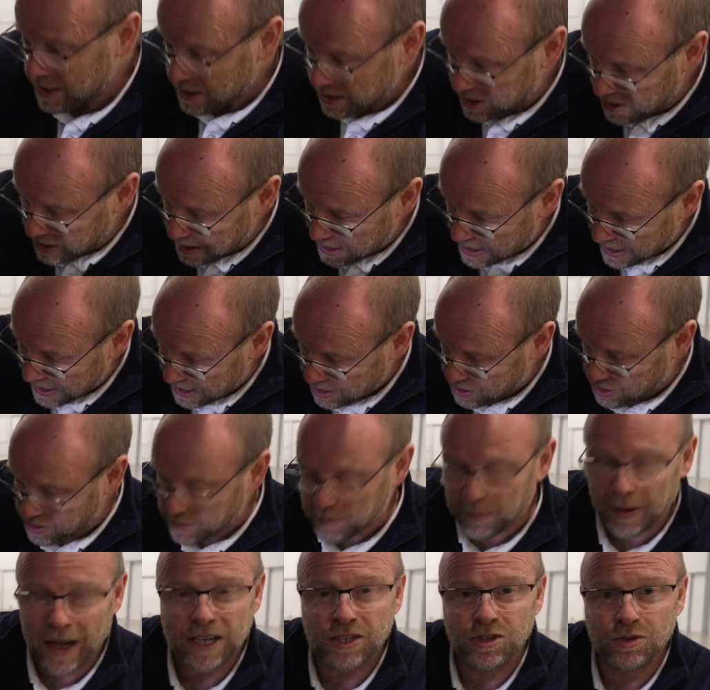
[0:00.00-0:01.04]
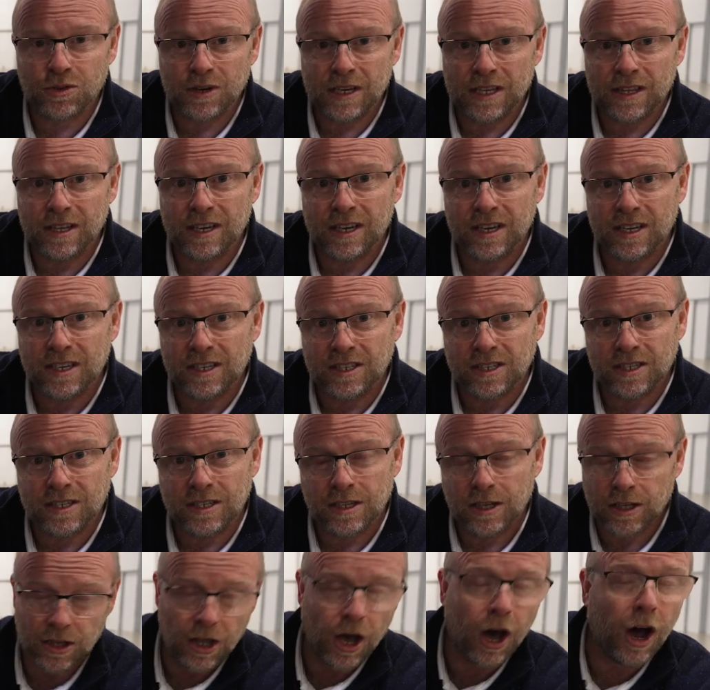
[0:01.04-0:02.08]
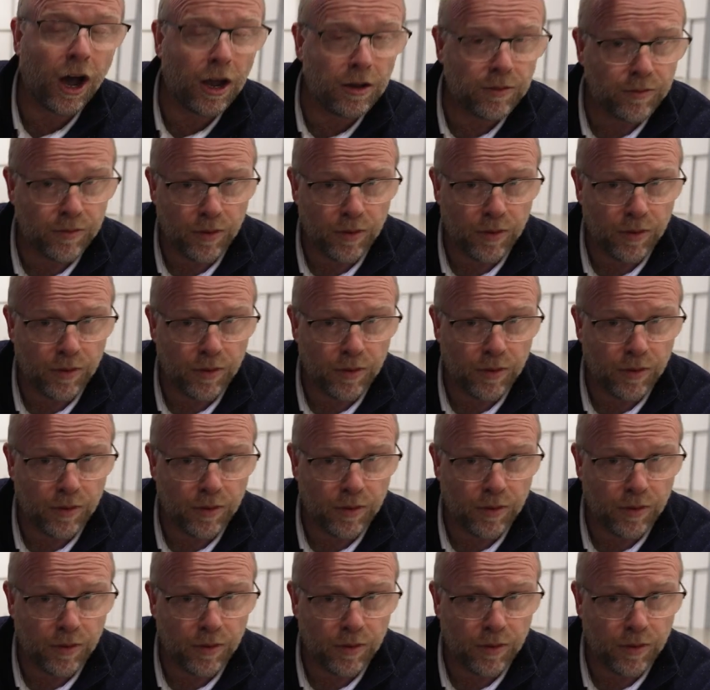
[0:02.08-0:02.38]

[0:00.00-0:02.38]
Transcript: the electric battery that is, the high